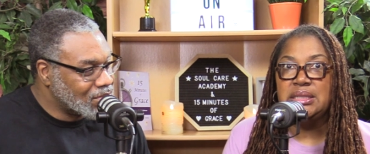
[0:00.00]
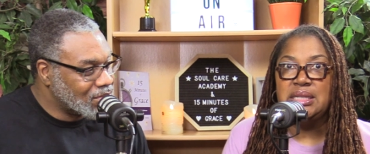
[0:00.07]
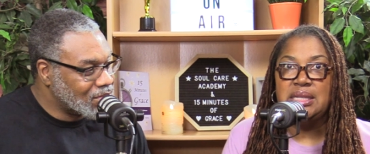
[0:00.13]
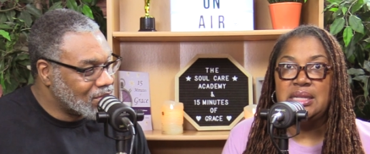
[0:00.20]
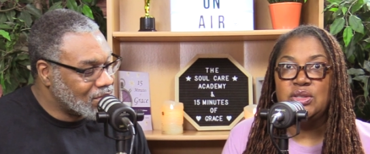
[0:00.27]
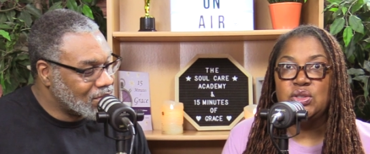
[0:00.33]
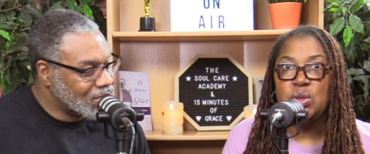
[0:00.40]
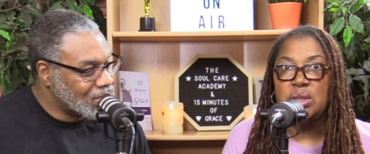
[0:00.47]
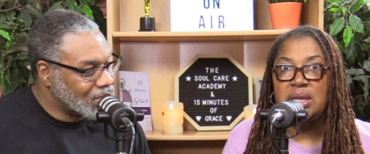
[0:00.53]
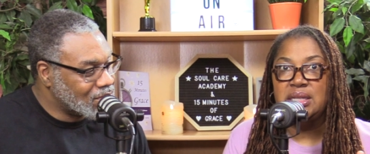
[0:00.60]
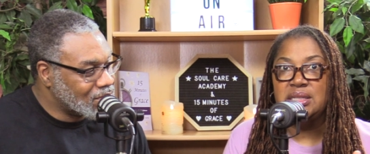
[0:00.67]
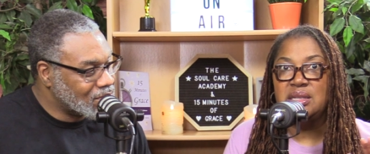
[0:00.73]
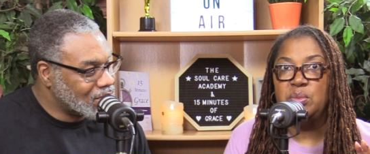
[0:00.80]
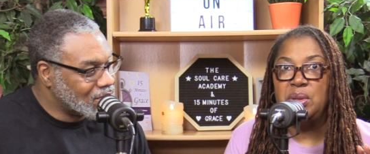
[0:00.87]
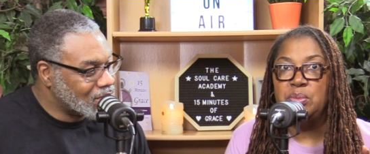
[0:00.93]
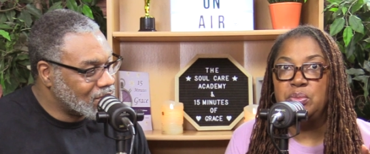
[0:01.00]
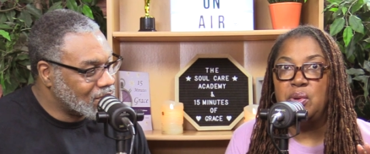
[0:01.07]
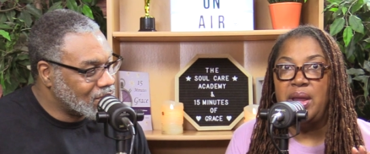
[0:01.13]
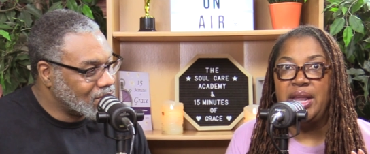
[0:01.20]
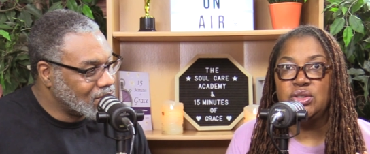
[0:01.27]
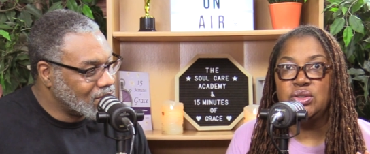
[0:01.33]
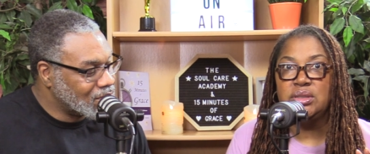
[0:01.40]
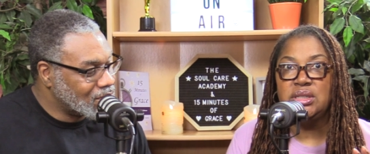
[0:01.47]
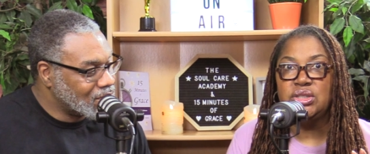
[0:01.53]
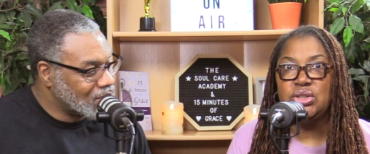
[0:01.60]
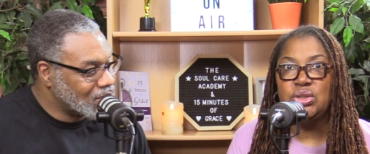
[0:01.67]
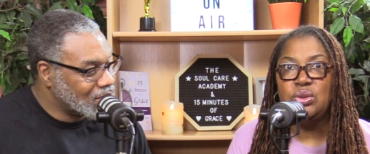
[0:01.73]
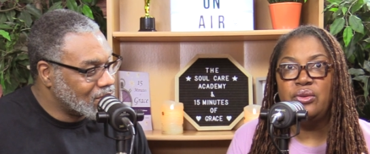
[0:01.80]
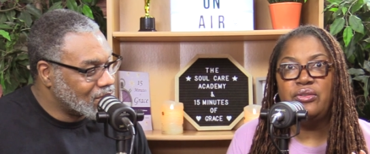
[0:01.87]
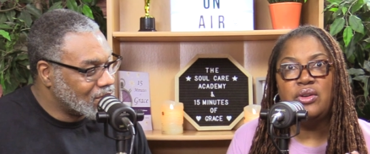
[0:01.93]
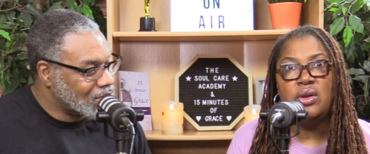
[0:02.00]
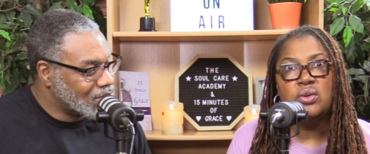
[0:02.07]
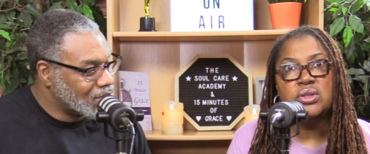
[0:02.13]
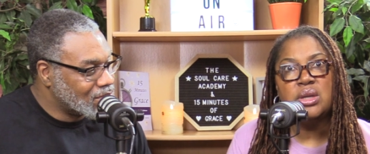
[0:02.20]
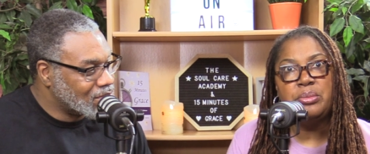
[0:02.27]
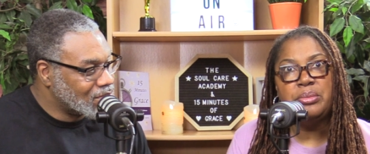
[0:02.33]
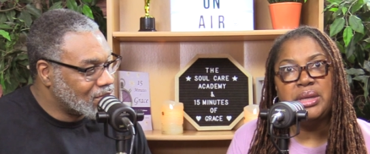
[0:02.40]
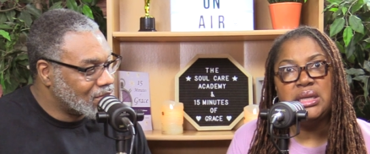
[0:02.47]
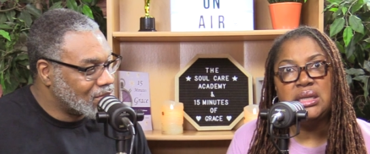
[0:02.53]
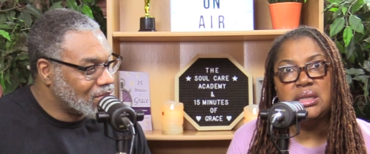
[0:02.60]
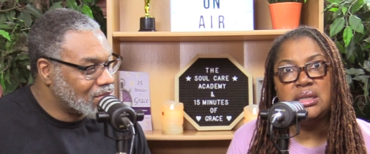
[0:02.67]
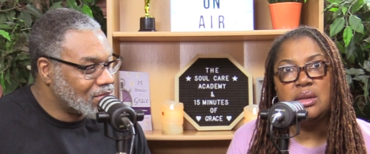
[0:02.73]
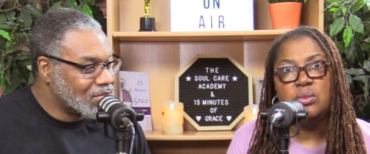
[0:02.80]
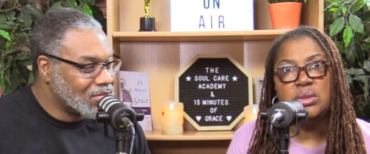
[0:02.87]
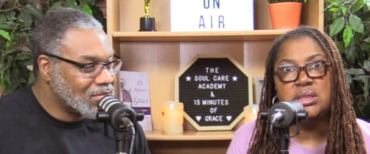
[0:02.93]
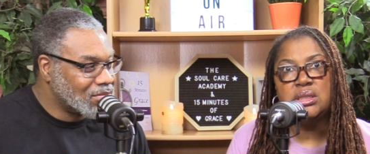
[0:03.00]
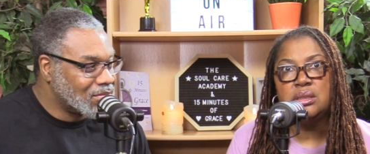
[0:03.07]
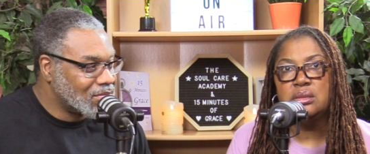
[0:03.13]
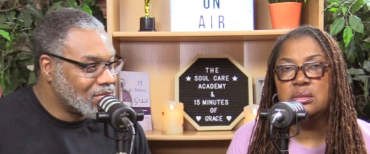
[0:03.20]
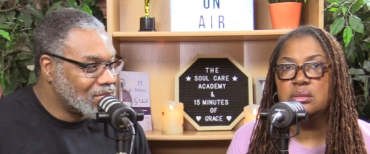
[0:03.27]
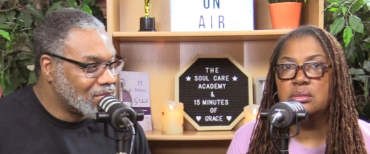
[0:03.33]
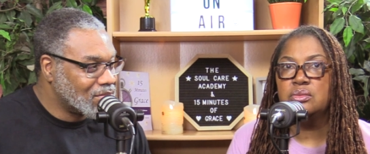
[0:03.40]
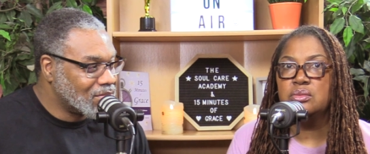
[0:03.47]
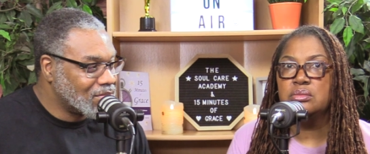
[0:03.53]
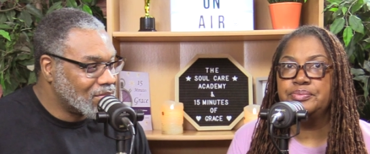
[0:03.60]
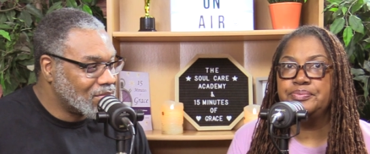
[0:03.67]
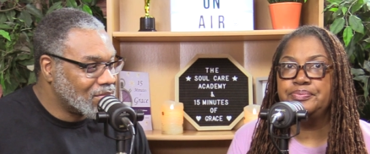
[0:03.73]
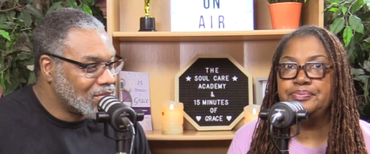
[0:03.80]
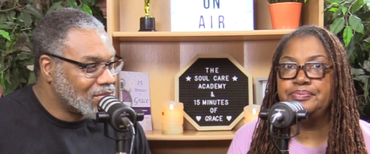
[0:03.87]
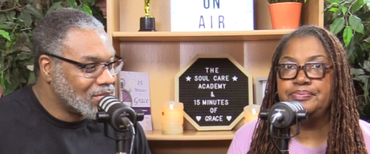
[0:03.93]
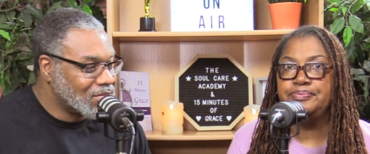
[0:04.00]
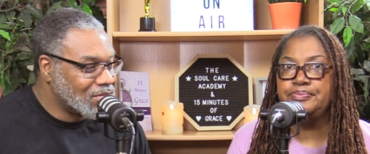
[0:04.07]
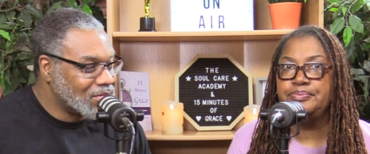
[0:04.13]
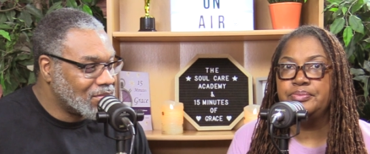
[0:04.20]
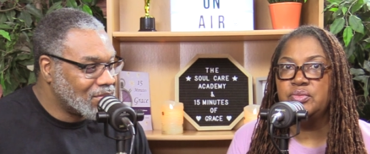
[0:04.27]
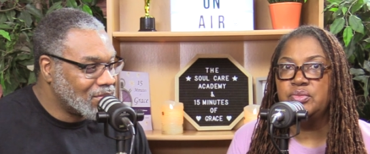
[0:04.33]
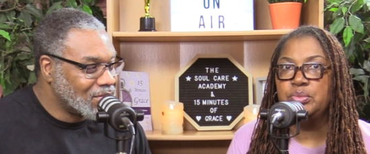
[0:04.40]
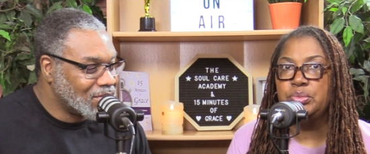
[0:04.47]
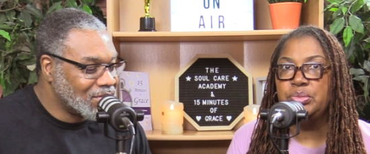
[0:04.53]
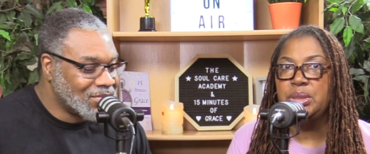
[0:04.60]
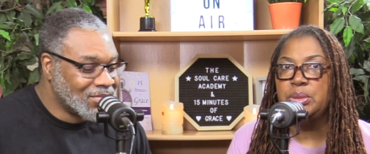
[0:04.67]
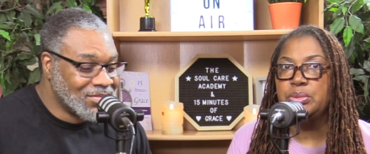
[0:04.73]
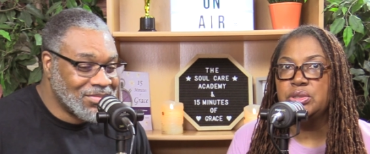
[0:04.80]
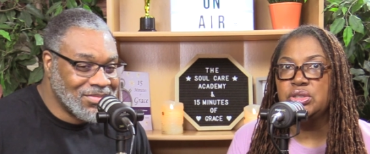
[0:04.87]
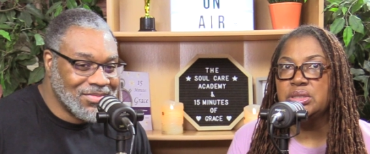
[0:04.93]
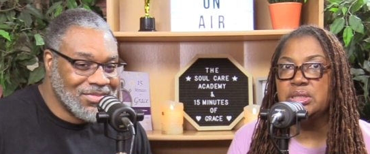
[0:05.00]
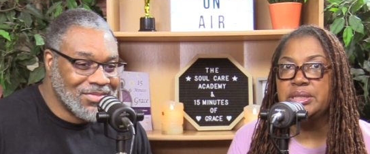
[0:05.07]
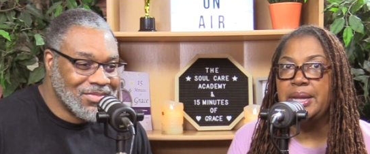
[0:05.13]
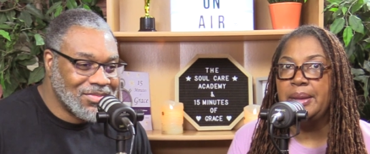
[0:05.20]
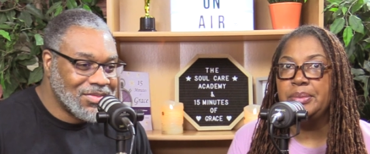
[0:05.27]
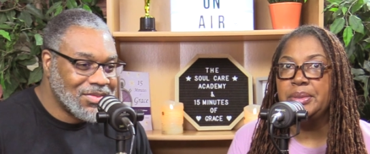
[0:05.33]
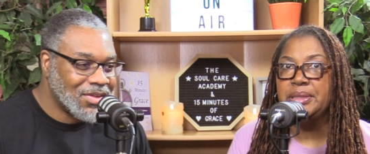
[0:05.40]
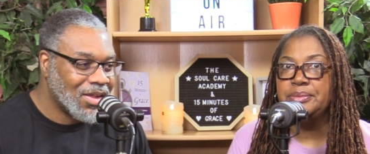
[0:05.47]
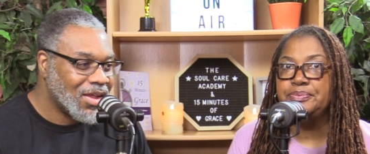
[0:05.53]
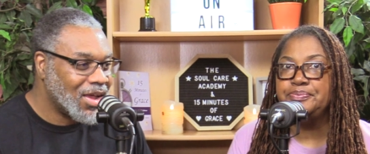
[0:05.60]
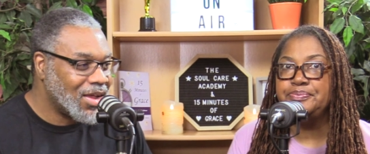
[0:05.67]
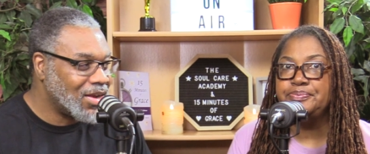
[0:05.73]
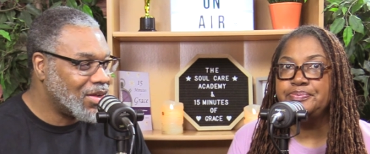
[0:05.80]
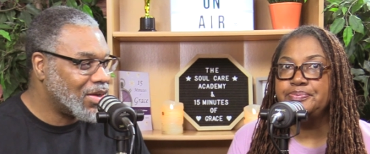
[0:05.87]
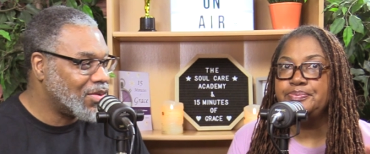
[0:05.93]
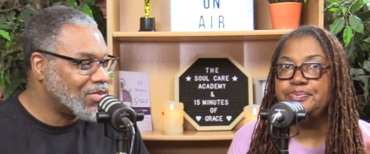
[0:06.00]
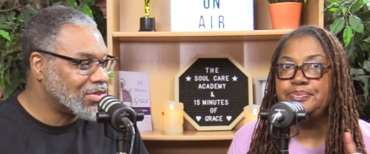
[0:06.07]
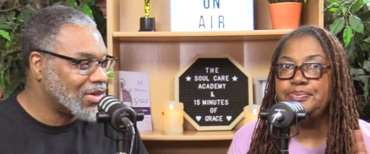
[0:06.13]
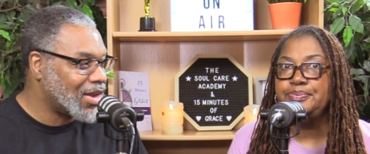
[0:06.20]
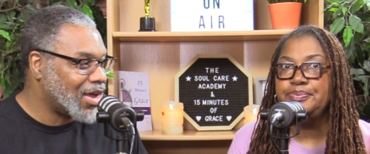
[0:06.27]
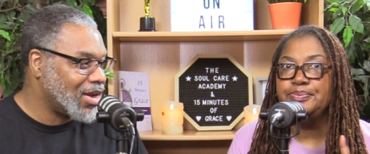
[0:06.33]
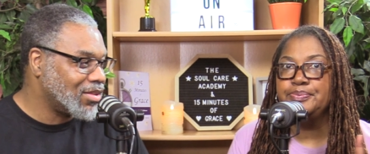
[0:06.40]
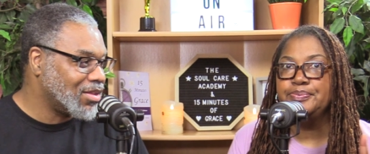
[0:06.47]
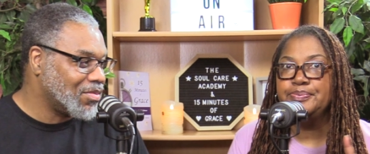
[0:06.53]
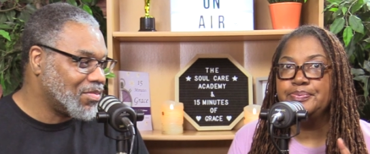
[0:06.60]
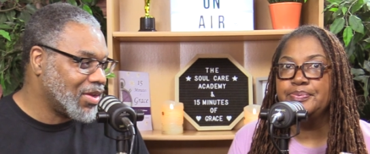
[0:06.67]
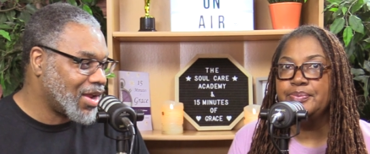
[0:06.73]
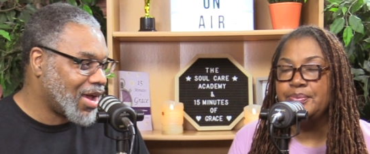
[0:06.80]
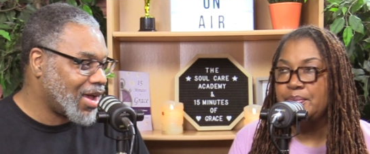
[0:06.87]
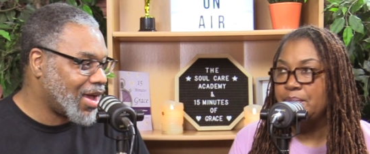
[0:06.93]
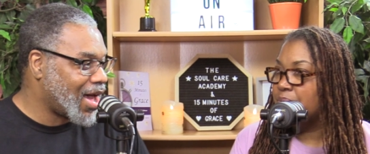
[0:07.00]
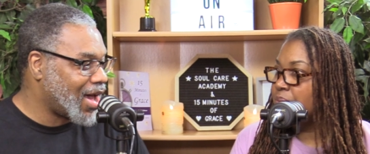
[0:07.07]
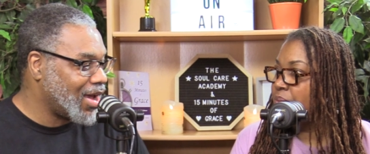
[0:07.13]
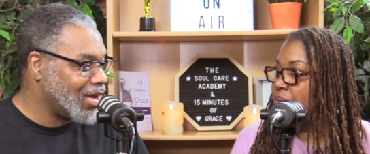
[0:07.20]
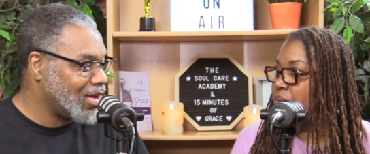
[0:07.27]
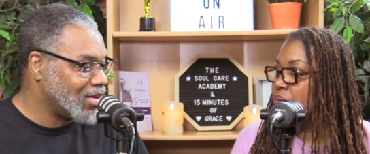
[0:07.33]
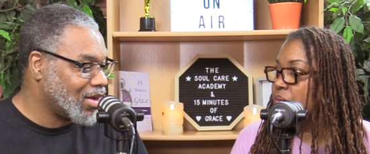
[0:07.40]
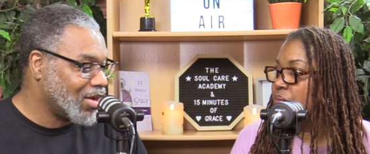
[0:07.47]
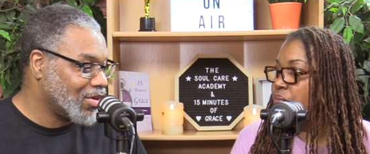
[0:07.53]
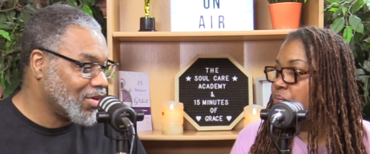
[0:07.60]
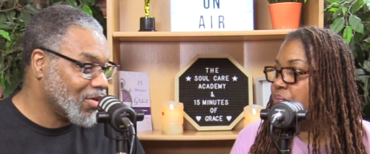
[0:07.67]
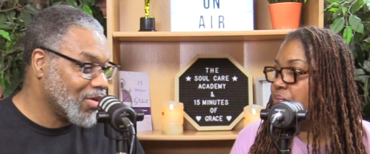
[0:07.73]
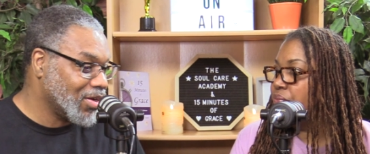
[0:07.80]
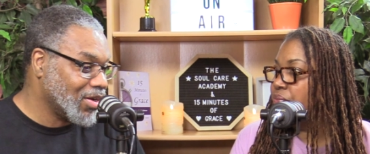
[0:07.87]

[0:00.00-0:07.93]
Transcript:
Speaker 1: and these are things that people actually do. Folks are mean, and we should
Speaker 2: mm-mm. we should stop. and there, was a lot of them that I, I had not heard